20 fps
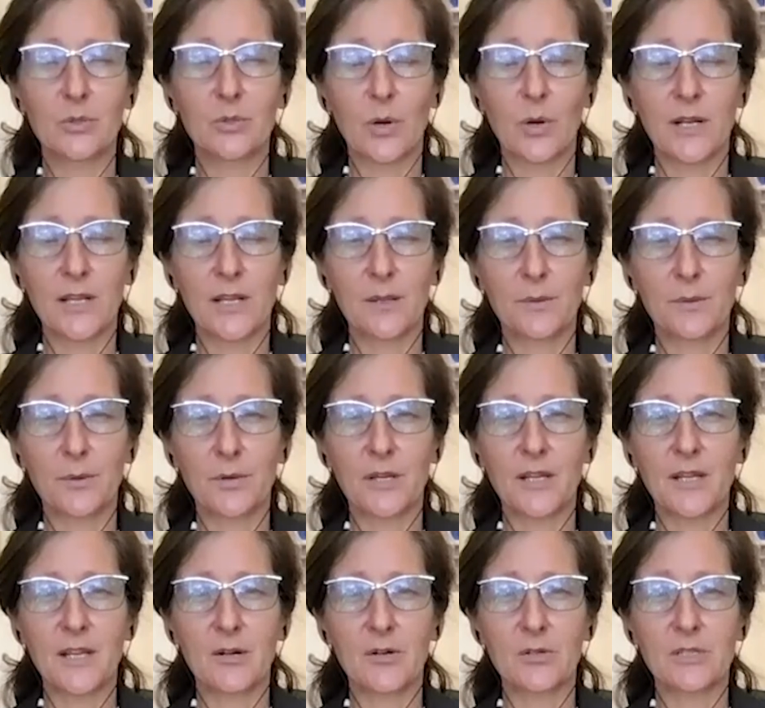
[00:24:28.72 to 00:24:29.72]
20, 30
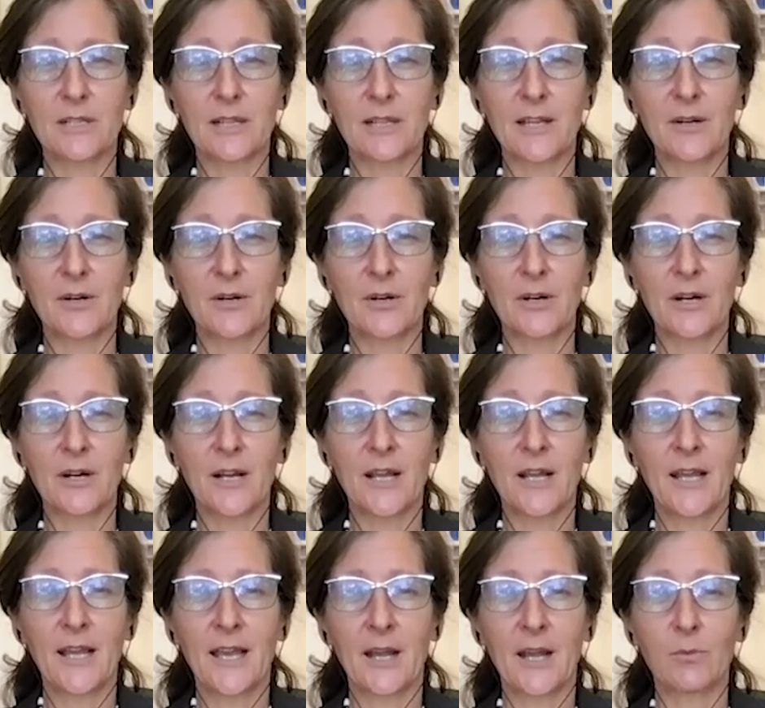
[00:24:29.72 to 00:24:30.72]
years later.
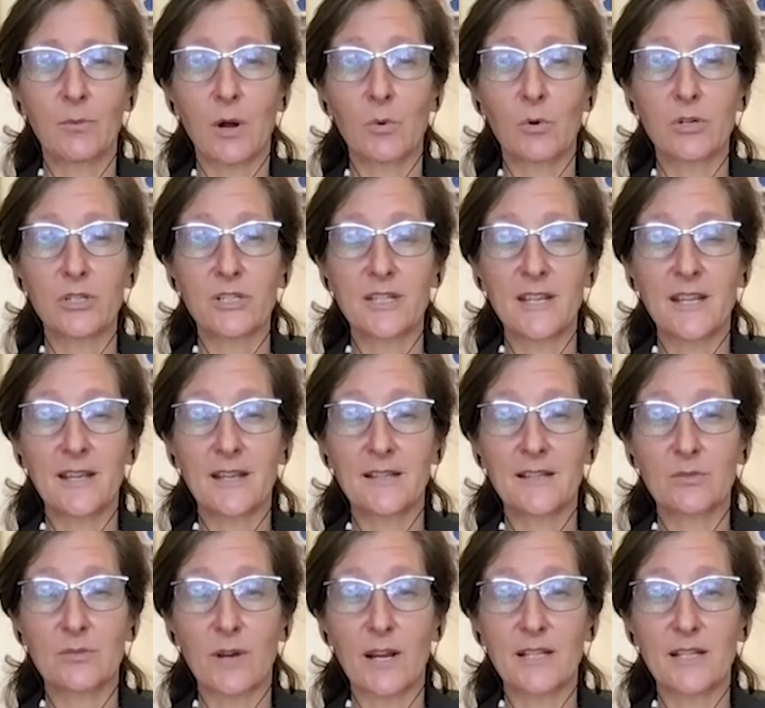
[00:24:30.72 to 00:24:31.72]
And what we're seeing
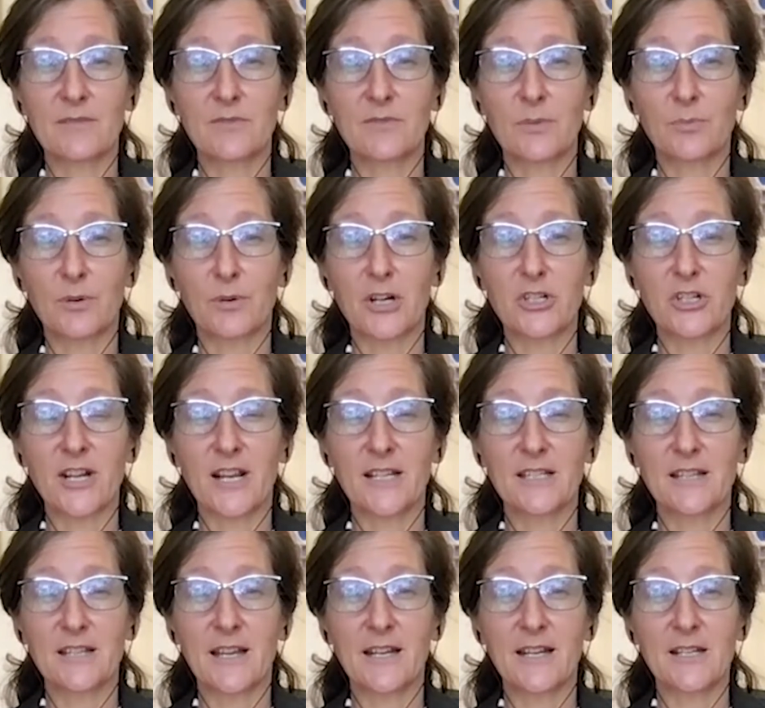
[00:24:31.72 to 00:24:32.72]
is rates of depression,
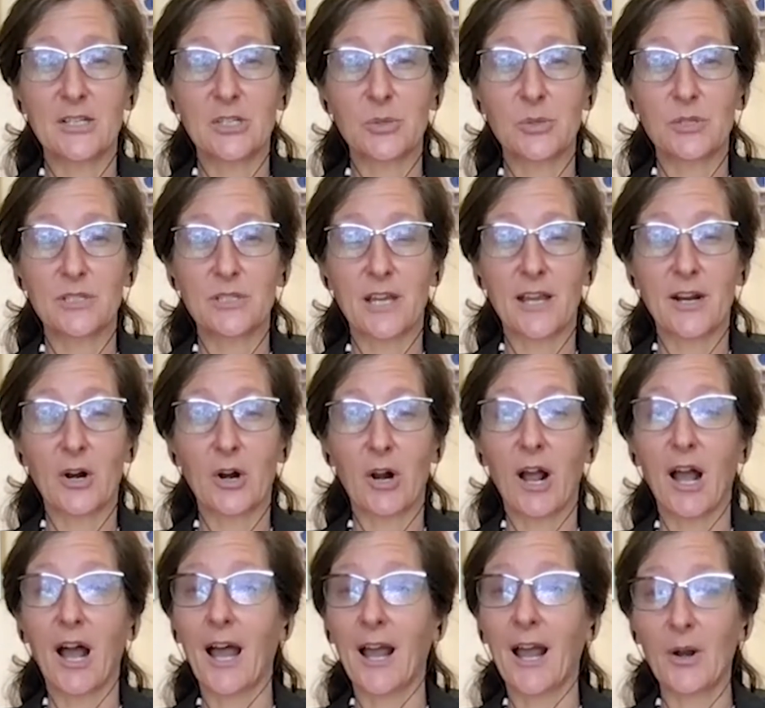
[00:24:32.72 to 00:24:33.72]
anxiety, and suicide are
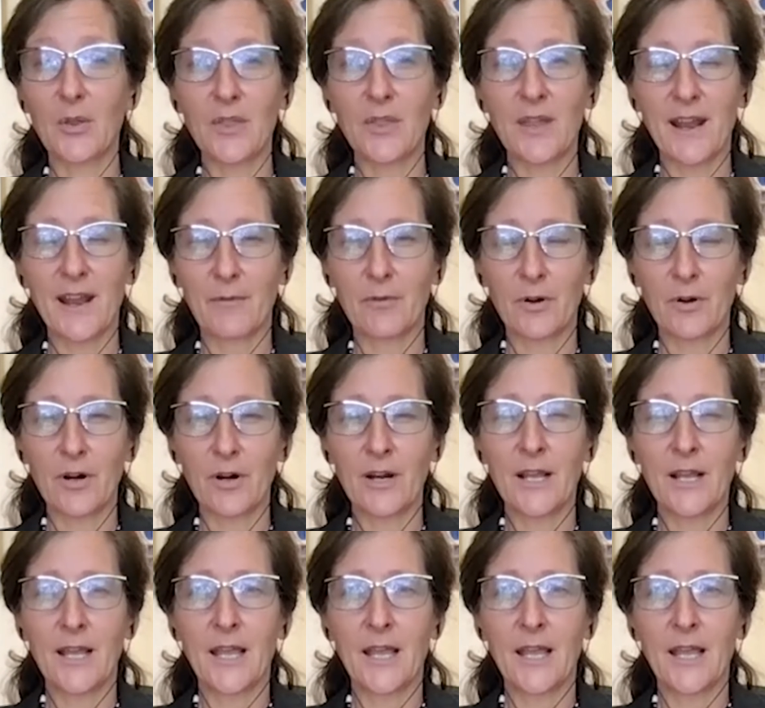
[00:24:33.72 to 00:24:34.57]
higher than ever.